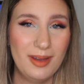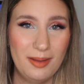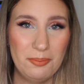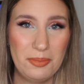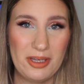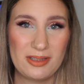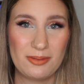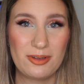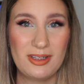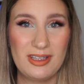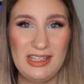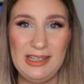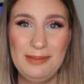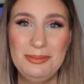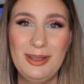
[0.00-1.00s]
because I'm going to
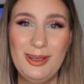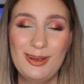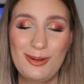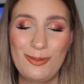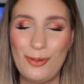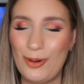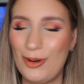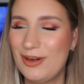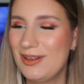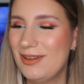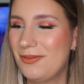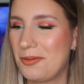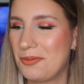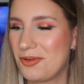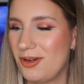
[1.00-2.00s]
keep the quad
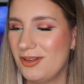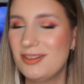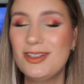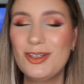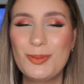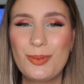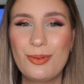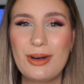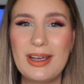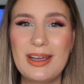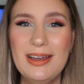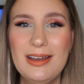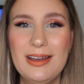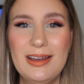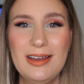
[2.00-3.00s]
from Charlotte
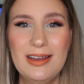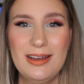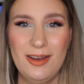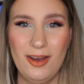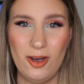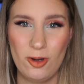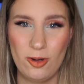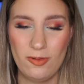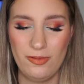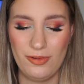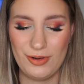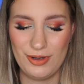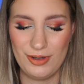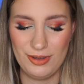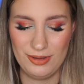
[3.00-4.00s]
Tilbury
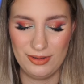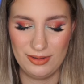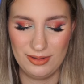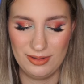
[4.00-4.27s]
over